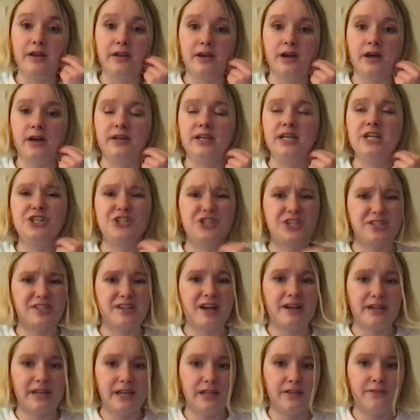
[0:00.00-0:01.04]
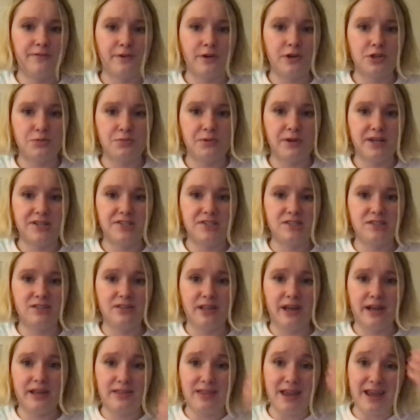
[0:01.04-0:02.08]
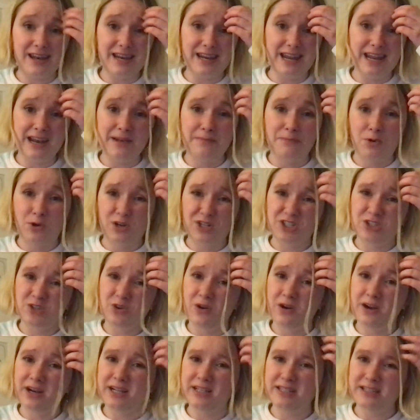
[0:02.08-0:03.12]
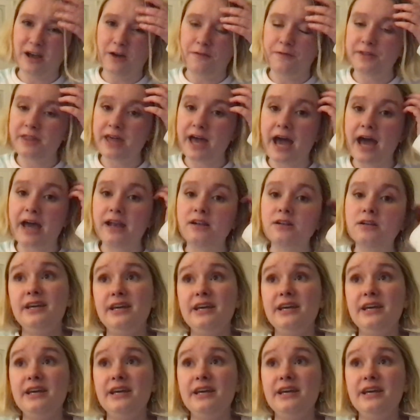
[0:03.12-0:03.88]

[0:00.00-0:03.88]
Nijigasaki in the first place. Like, they needed more story to tell for that.